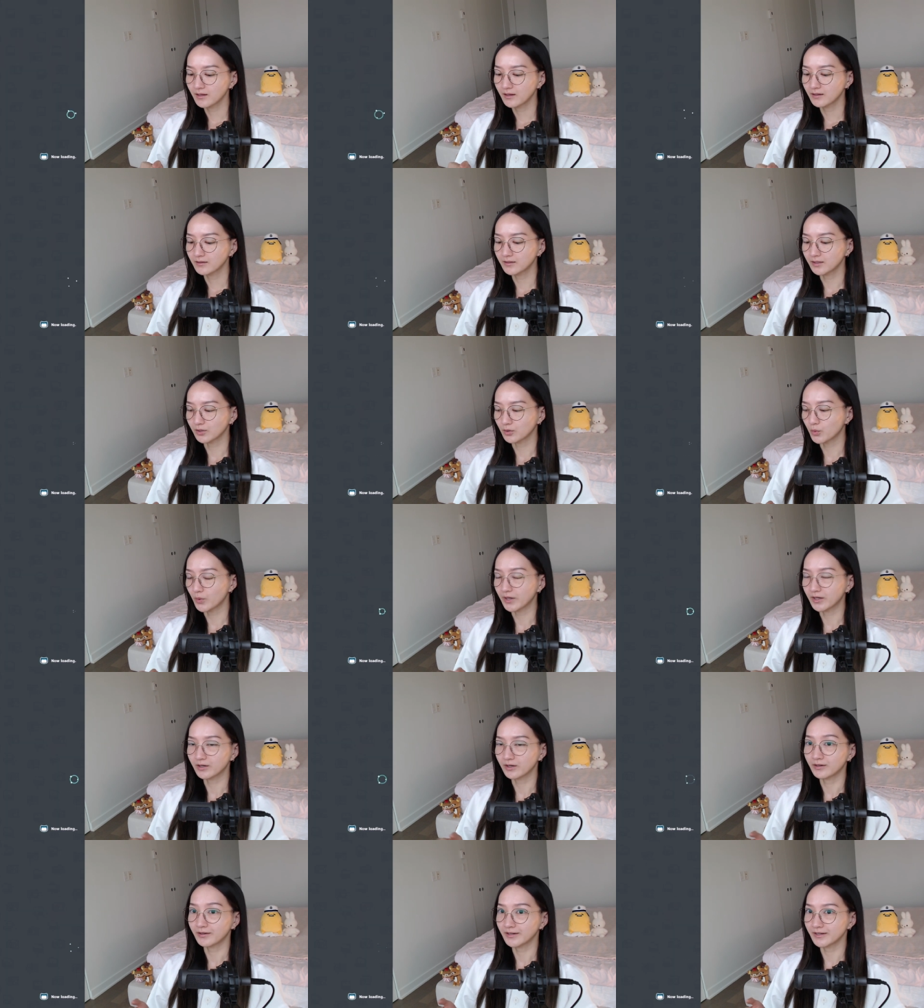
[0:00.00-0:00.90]
the
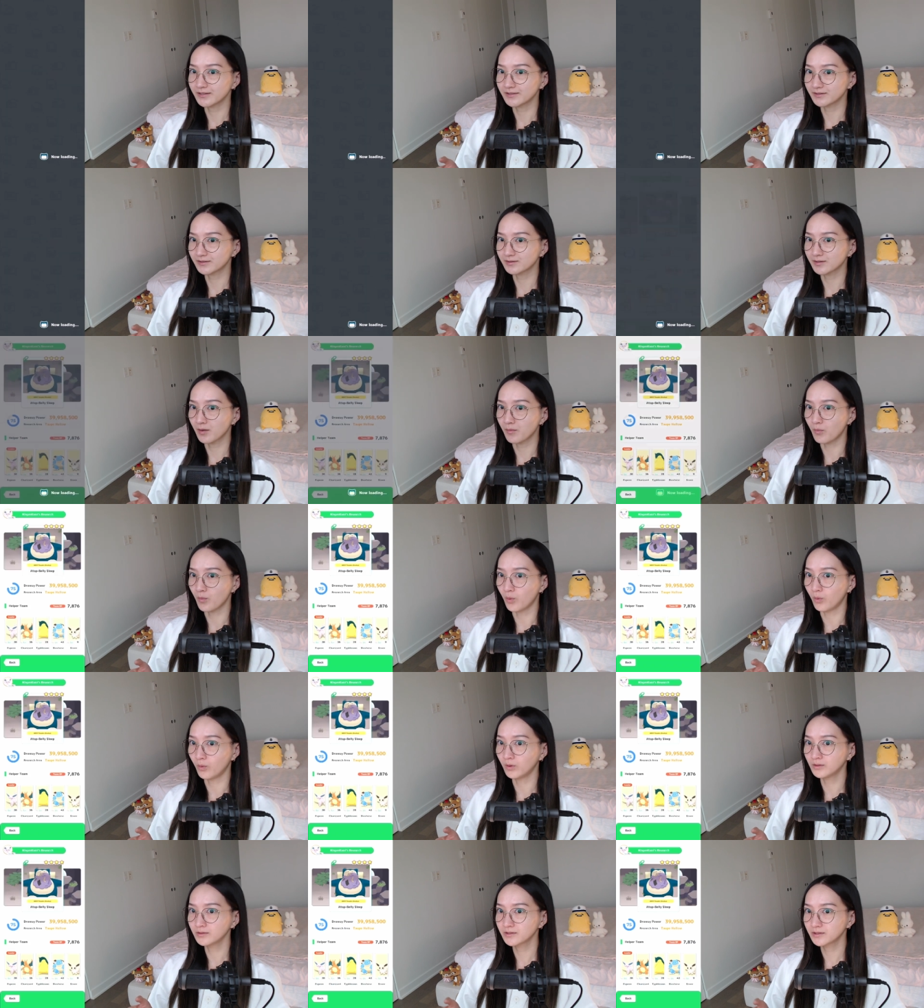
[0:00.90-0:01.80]
quicker it is to
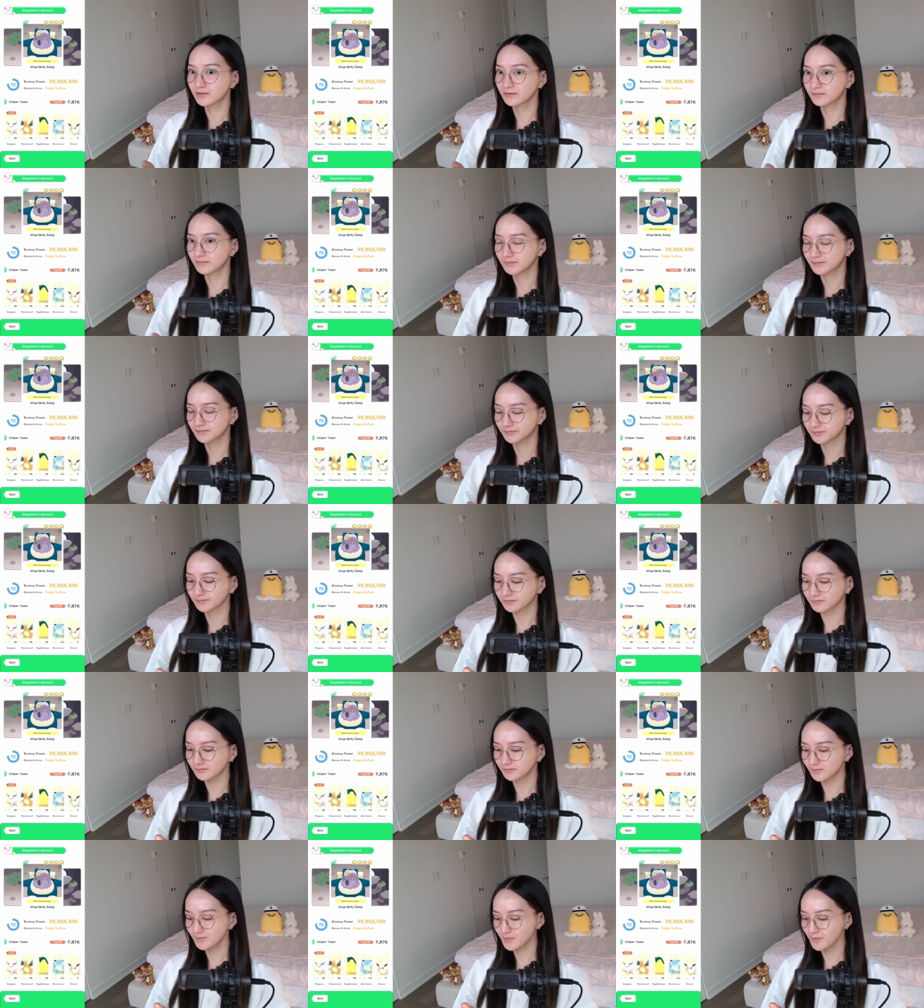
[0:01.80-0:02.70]
mold.
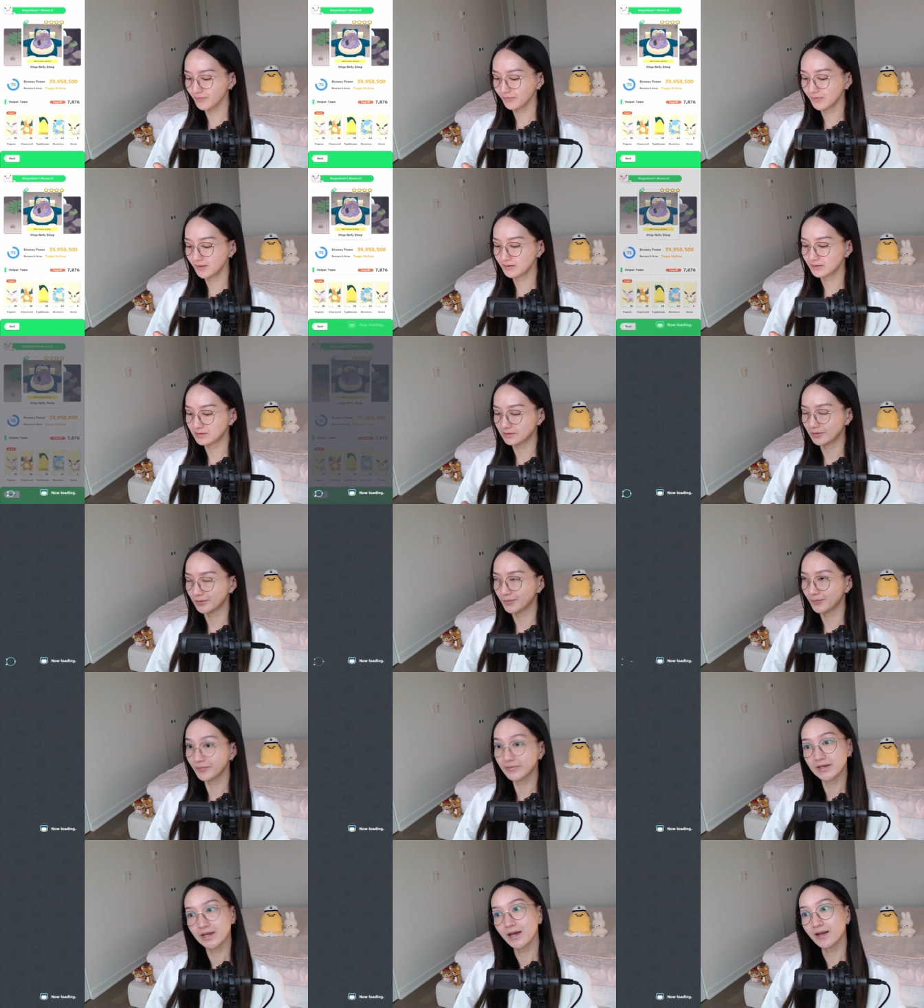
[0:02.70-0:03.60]
So
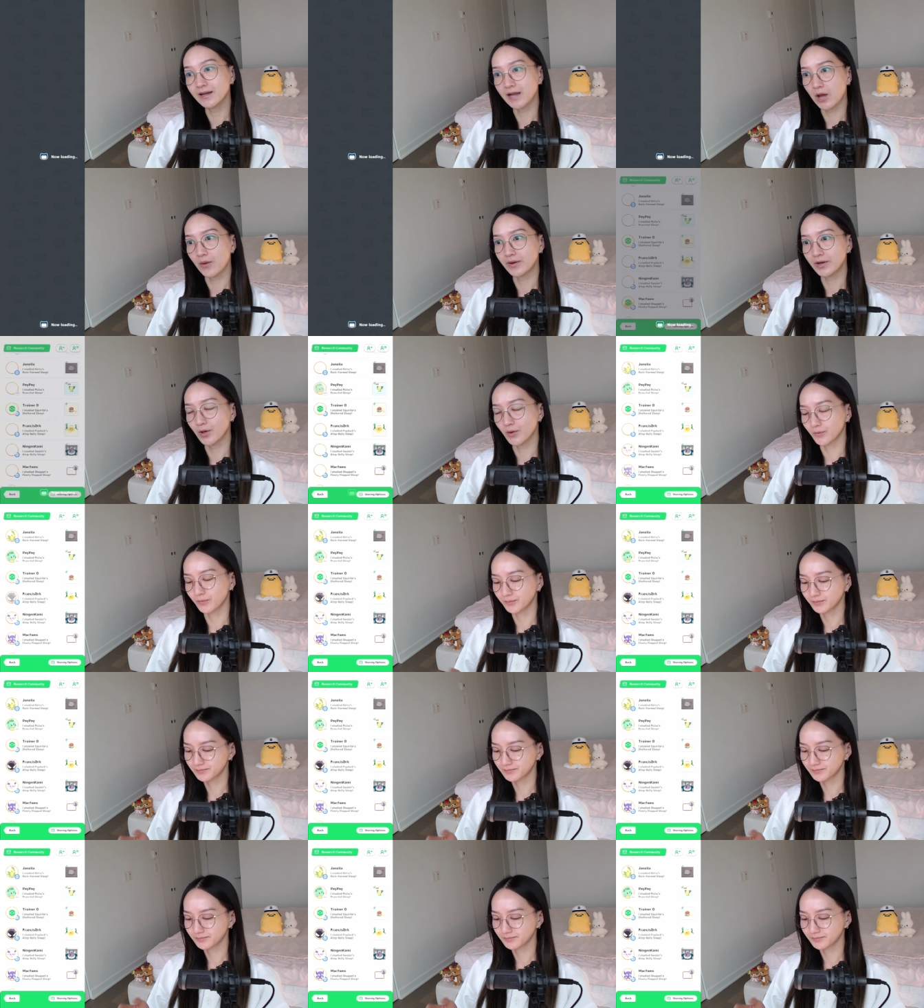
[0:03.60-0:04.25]
yeah, now I know.